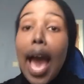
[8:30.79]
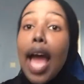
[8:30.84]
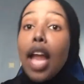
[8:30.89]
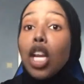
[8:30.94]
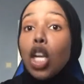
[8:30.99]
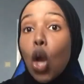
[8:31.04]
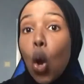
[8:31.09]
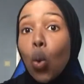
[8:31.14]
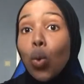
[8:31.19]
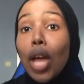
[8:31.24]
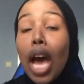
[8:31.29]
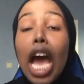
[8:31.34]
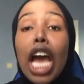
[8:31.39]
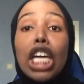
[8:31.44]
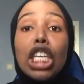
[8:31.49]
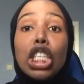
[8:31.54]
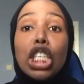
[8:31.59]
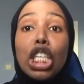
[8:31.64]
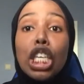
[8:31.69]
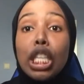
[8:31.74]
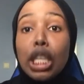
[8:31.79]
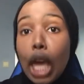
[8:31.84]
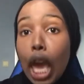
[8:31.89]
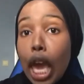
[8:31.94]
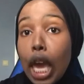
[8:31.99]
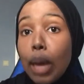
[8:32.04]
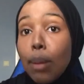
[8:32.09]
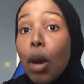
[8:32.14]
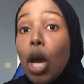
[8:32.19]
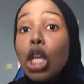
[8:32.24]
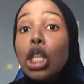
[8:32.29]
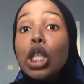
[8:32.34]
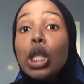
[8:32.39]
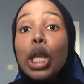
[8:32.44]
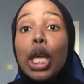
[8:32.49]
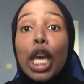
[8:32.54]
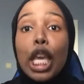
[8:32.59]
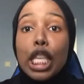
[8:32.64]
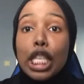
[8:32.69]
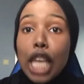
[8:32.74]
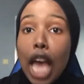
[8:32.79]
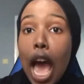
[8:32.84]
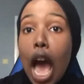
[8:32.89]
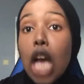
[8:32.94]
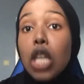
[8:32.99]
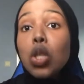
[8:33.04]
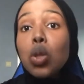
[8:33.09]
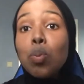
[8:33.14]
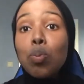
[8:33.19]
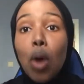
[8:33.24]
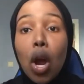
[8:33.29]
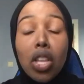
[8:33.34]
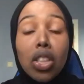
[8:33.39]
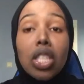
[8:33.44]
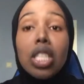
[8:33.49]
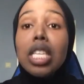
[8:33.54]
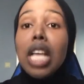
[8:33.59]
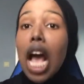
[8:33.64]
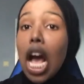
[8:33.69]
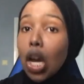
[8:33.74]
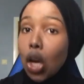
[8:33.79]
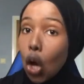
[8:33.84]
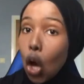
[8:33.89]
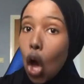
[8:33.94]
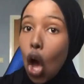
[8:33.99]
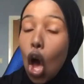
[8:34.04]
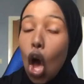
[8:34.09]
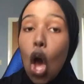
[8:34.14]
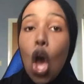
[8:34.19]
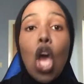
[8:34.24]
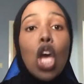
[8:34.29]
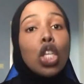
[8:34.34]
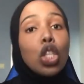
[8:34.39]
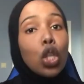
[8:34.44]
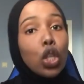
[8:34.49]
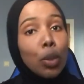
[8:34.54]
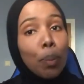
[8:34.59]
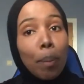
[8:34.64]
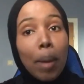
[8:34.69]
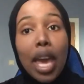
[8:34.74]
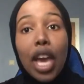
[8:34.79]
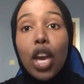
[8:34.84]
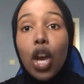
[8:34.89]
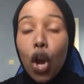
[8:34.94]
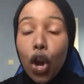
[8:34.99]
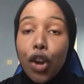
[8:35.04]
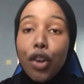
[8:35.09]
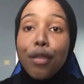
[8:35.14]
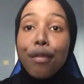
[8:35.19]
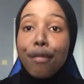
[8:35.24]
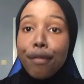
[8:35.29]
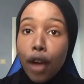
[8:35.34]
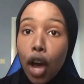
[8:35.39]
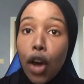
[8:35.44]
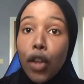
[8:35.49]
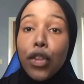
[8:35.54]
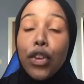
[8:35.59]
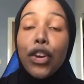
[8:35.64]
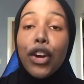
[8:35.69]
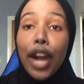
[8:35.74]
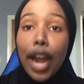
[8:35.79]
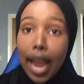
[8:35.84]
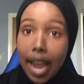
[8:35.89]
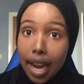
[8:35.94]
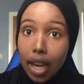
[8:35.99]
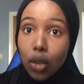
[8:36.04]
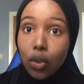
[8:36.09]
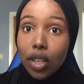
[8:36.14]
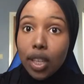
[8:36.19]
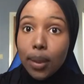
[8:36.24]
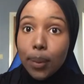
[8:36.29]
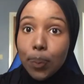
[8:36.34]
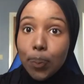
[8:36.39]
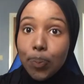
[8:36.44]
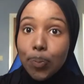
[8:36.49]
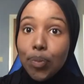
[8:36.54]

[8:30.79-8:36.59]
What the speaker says: I know that she came to his house, brought this alcohol to make her father angry.